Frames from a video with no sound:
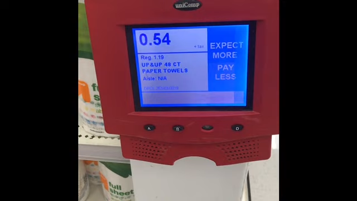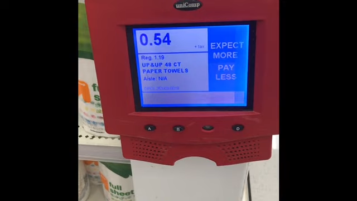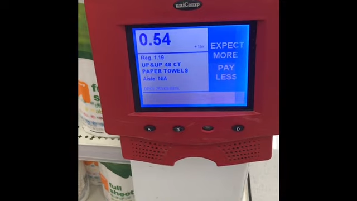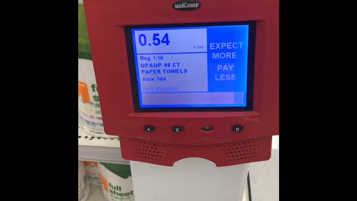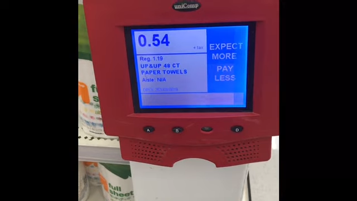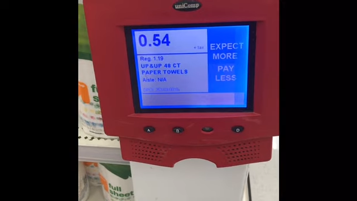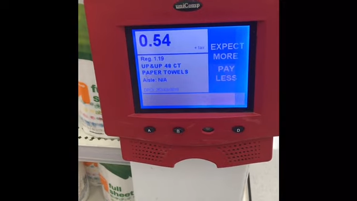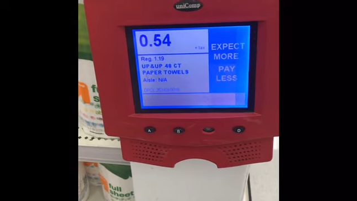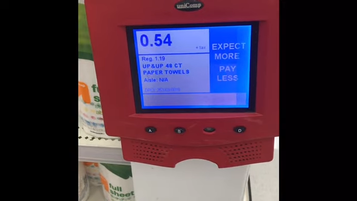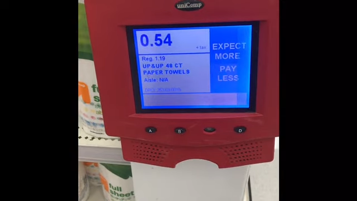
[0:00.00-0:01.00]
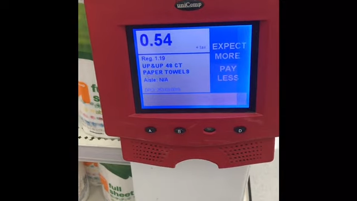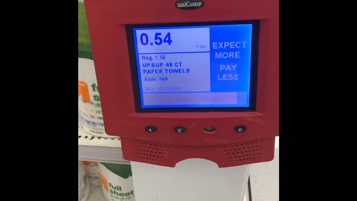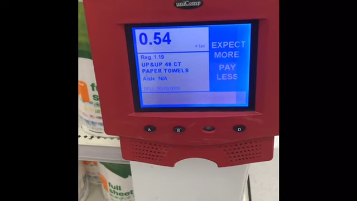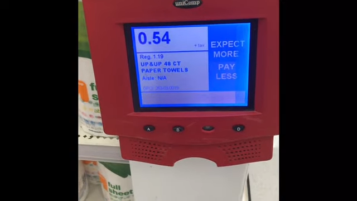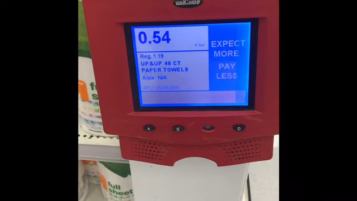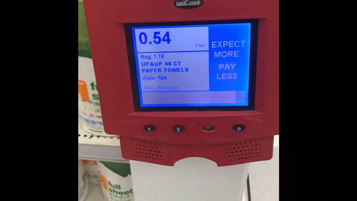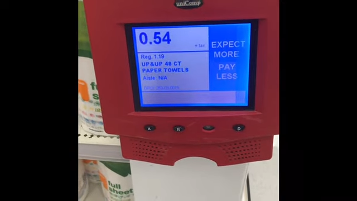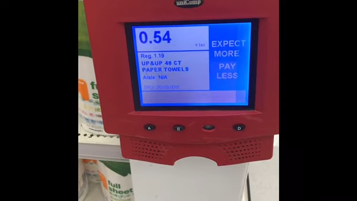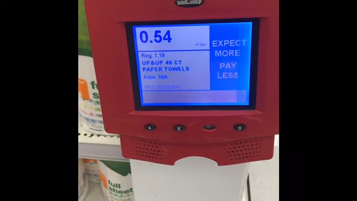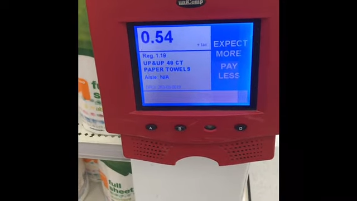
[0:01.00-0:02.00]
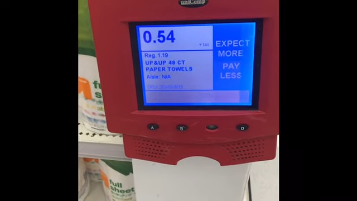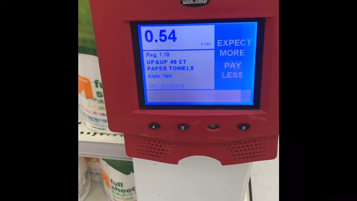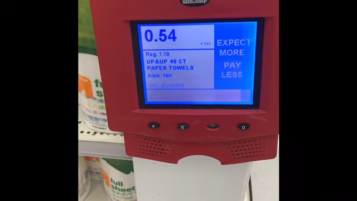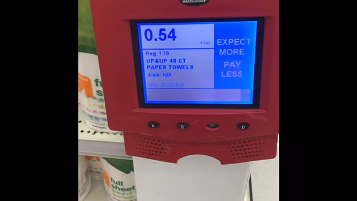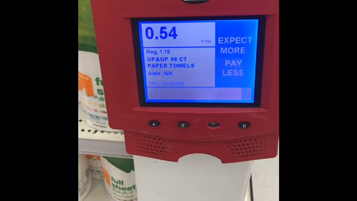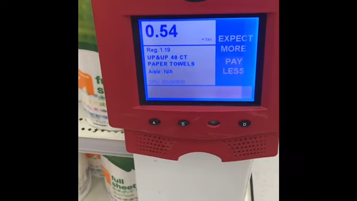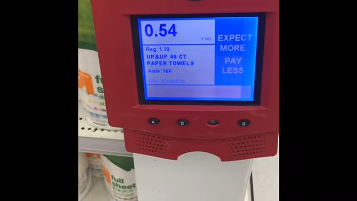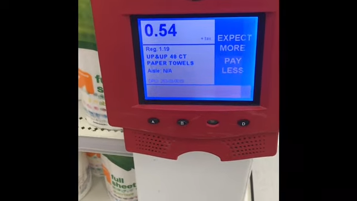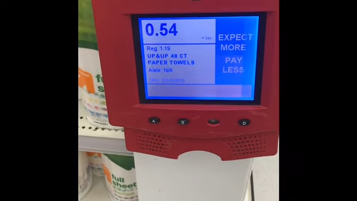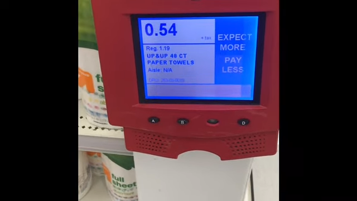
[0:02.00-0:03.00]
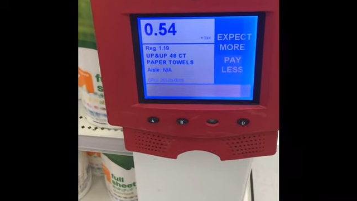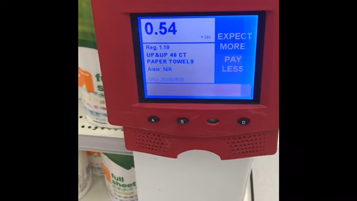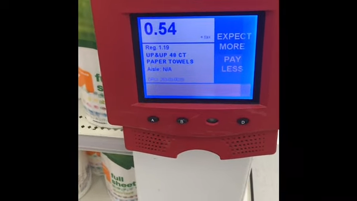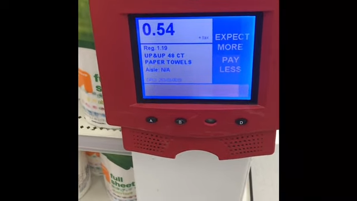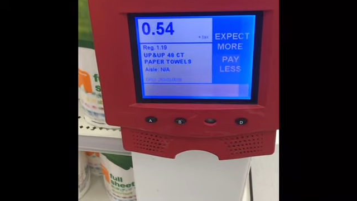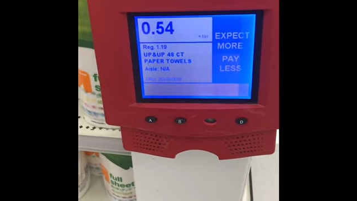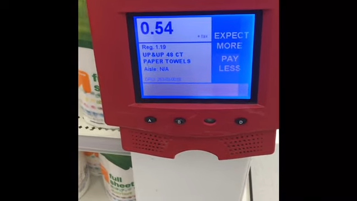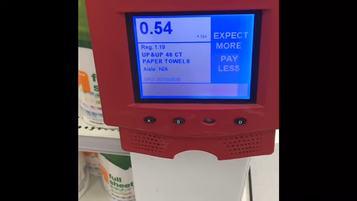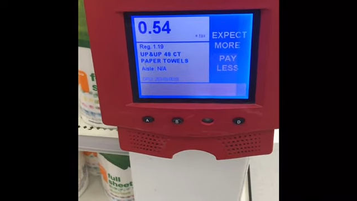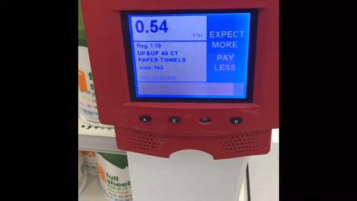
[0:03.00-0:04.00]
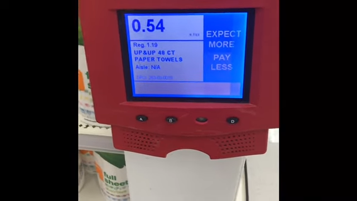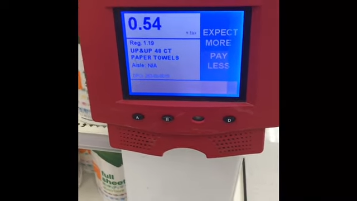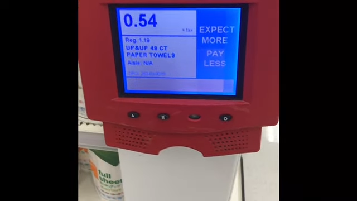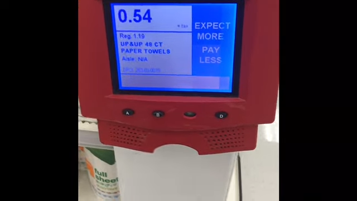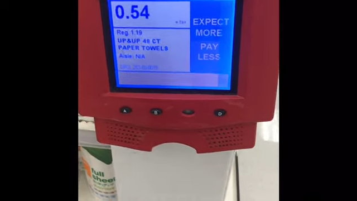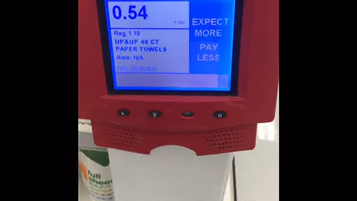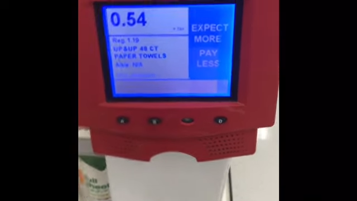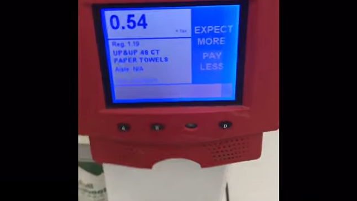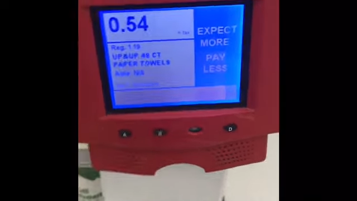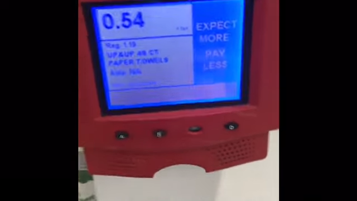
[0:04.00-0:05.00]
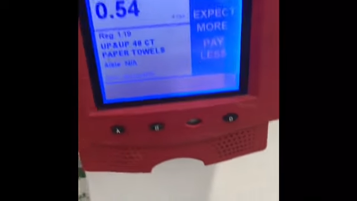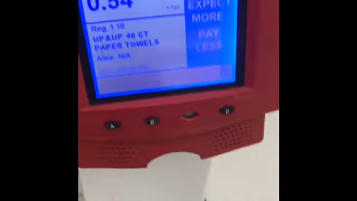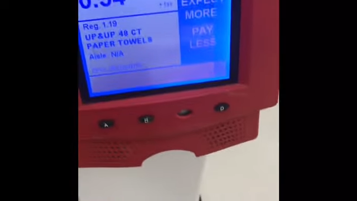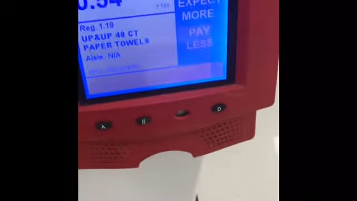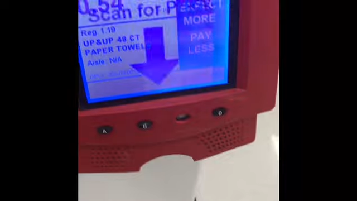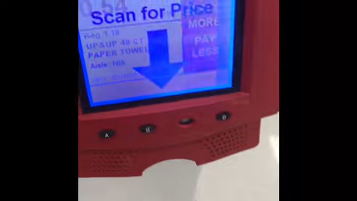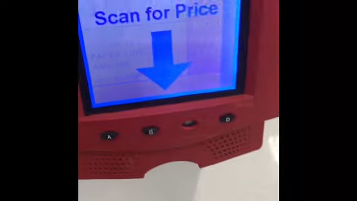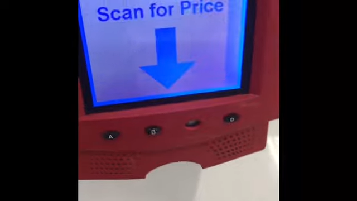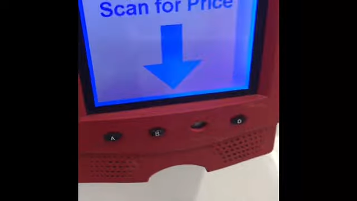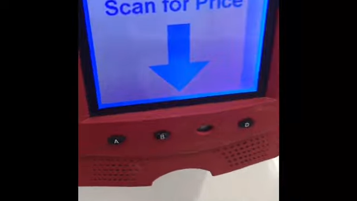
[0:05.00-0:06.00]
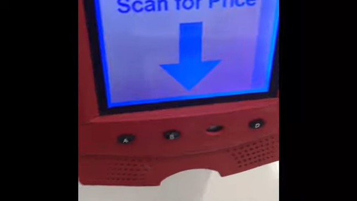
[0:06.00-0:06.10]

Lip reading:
No face is visible, so there are no lips to read.